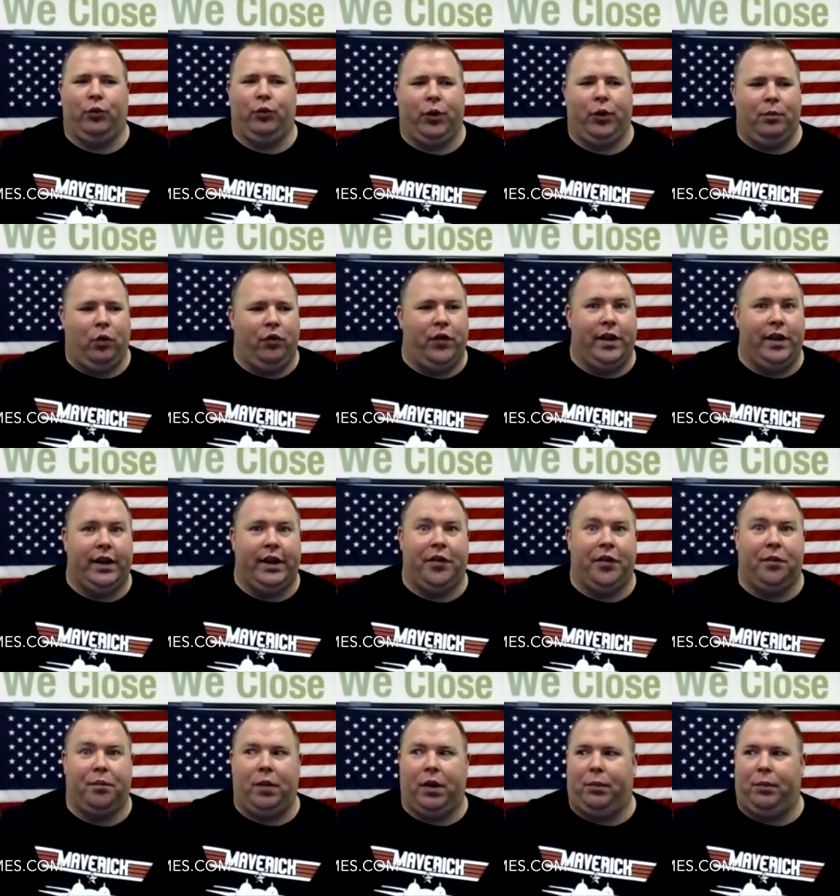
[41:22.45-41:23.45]
removing the
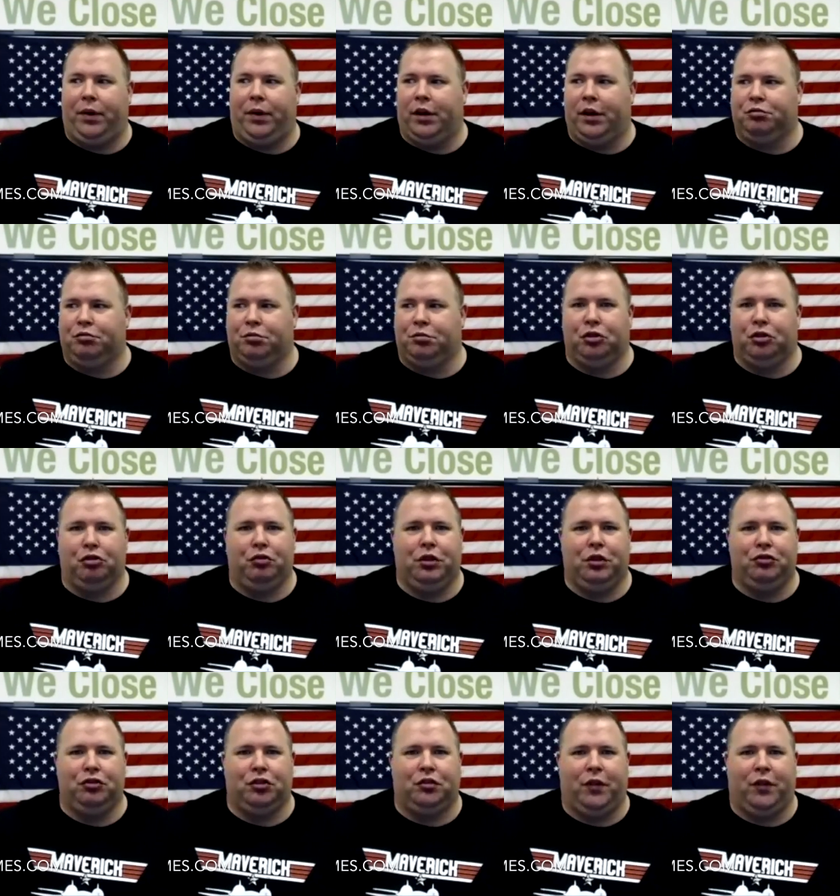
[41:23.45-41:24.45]
other BPOs for the due
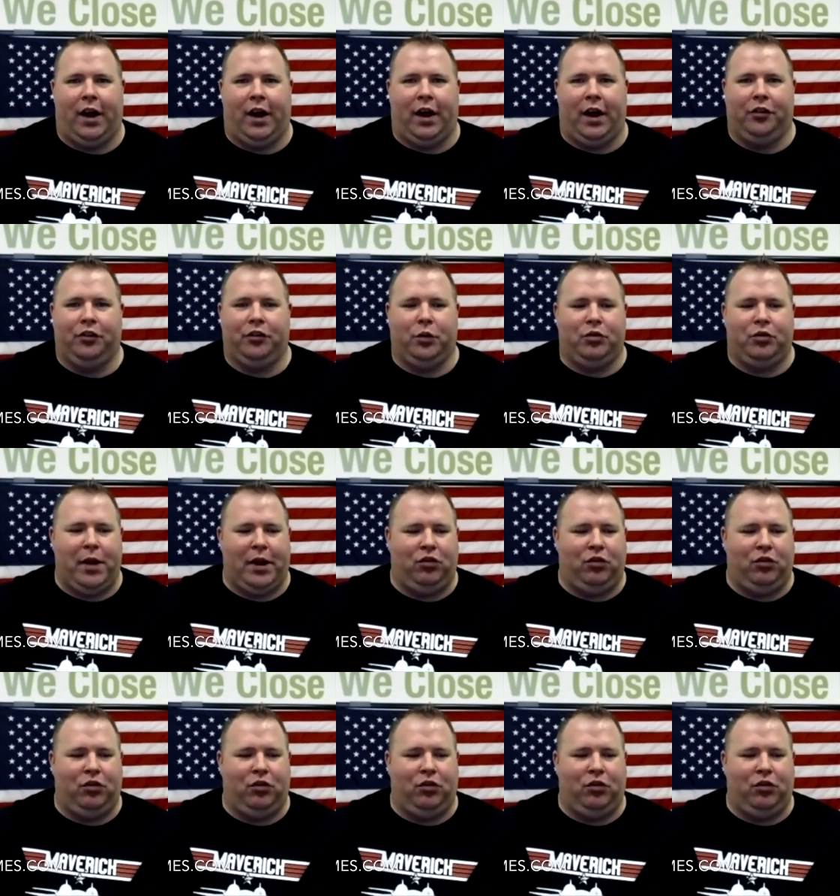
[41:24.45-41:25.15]
diligence files, which makes